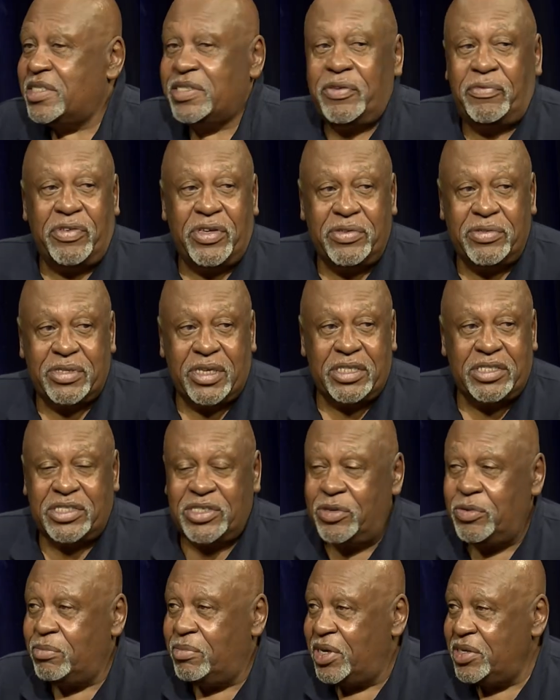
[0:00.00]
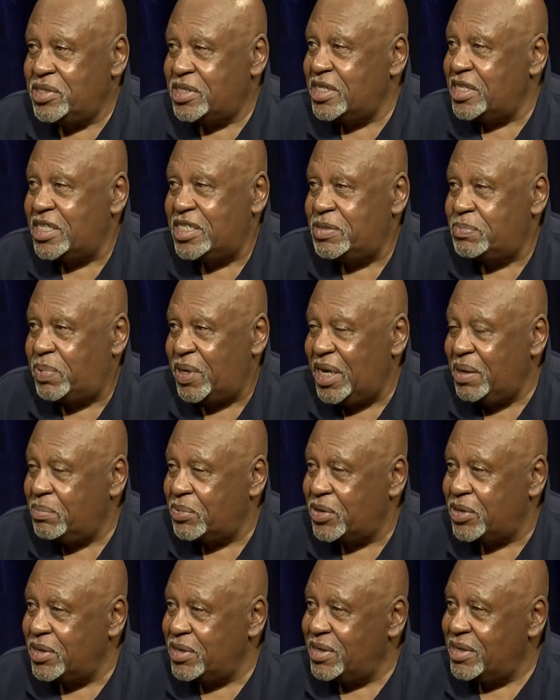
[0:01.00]
if you assume most of these
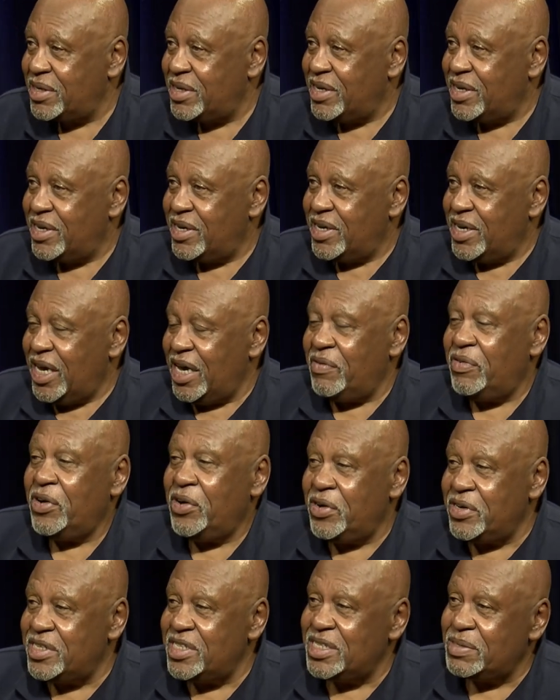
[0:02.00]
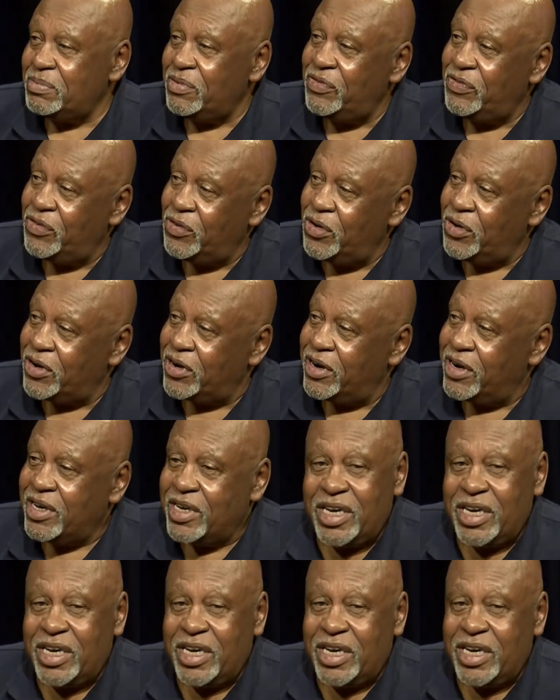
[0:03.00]
people have heard this before.